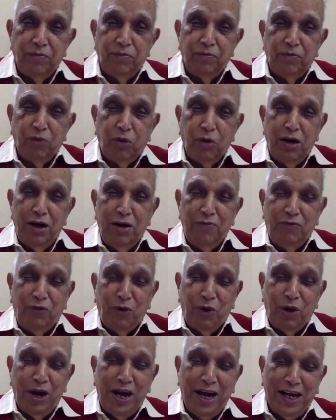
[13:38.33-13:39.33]
four
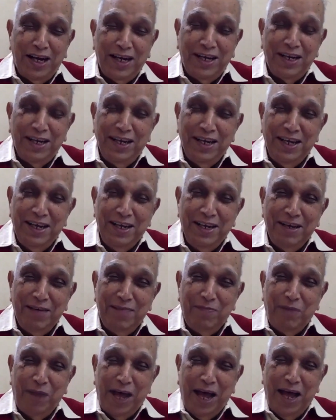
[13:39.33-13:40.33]
four-legged
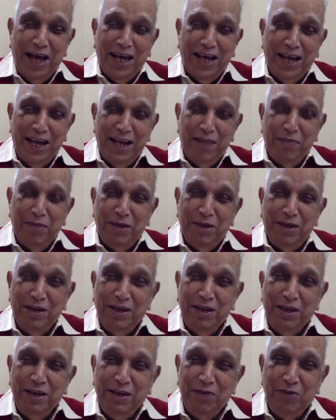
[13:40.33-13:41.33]
black animal
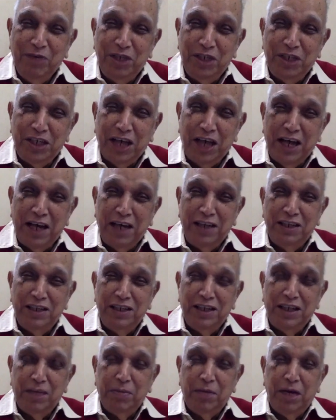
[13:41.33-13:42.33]
which carries
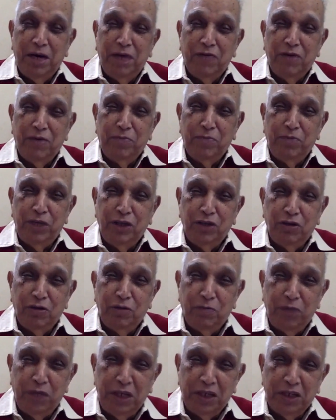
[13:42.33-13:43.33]
Yama from place to
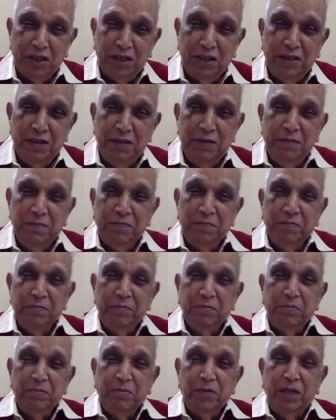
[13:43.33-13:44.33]
place.
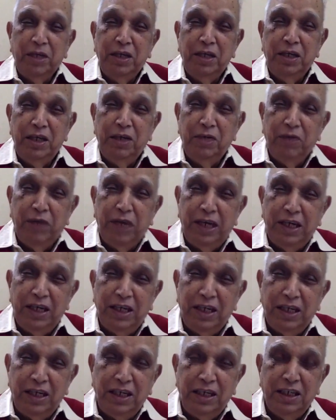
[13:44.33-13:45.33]
He
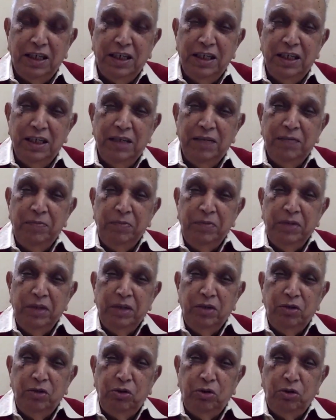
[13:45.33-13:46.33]
invited it
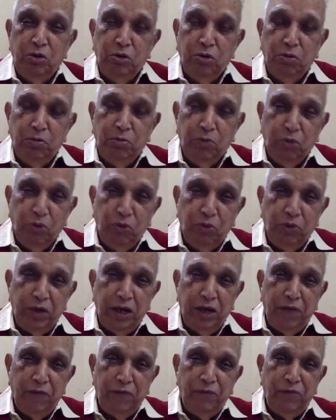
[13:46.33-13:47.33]
to move
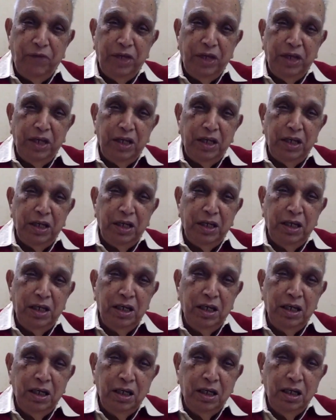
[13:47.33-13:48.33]
a very
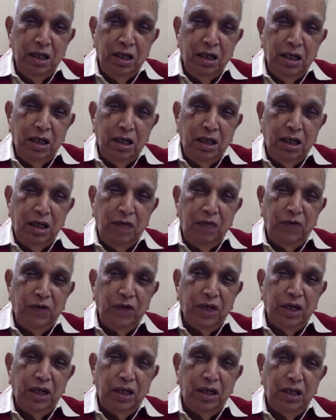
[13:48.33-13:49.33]

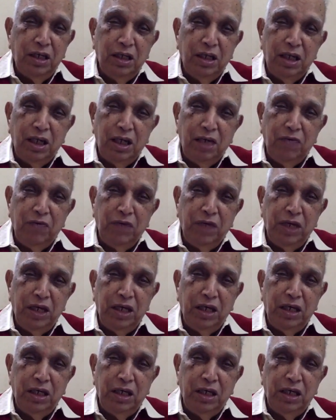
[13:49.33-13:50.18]
difficult and very